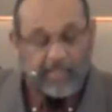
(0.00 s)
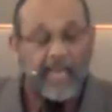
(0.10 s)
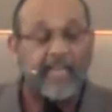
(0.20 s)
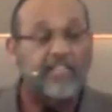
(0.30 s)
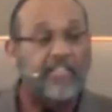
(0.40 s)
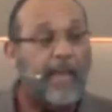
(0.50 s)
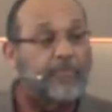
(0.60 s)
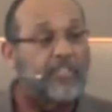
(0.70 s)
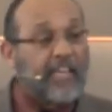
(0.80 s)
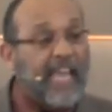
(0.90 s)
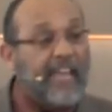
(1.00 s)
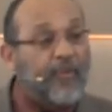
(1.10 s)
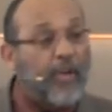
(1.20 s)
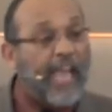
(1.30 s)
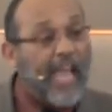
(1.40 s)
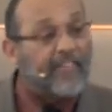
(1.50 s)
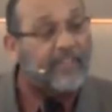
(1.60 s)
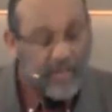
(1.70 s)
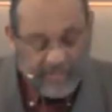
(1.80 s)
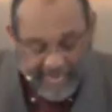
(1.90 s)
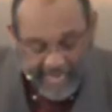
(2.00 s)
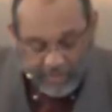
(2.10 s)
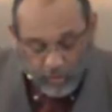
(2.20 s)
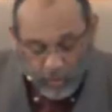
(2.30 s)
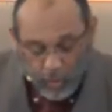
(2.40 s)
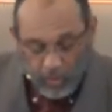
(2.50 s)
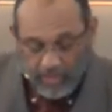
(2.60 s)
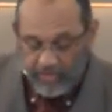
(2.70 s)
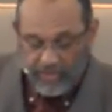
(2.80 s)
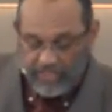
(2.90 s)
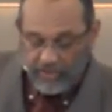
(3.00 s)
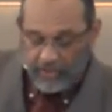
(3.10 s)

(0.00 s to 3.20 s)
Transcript: and accept slavery as their natural condition.